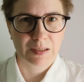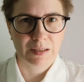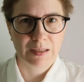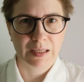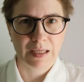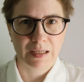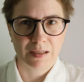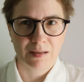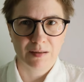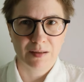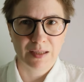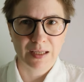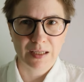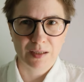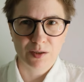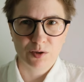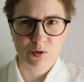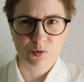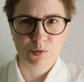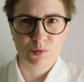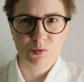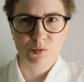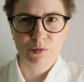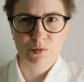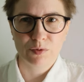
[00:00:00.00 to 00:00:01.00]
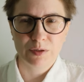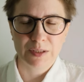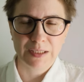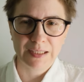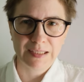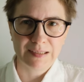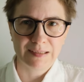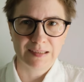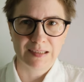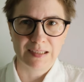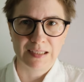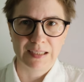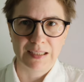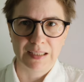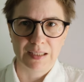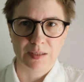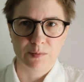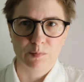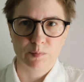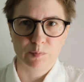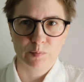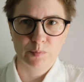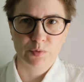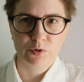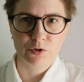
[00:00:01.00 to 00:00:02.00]
then you
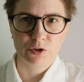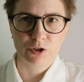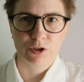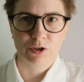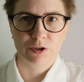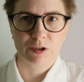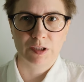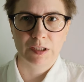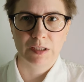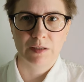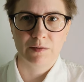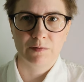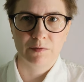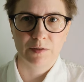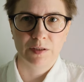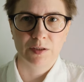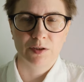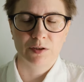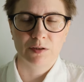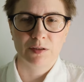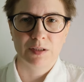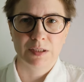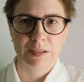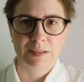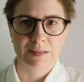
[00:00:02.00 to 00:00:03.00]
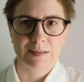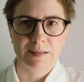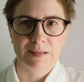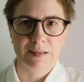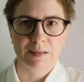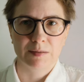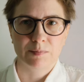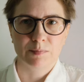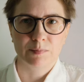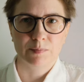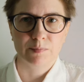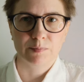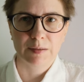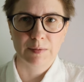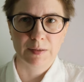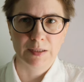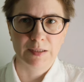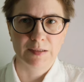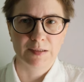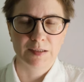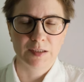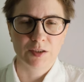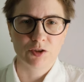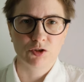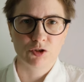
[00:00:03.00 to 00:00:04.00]
easily put yourself into this
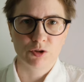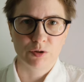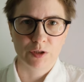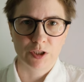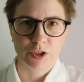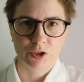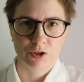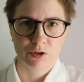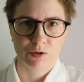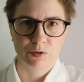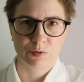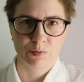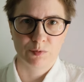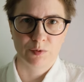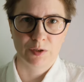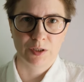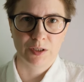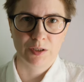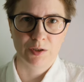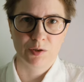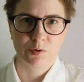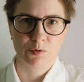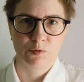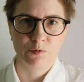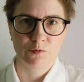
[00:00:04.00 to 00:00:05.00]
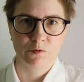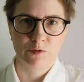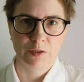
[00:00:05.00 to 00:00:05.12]
situation where you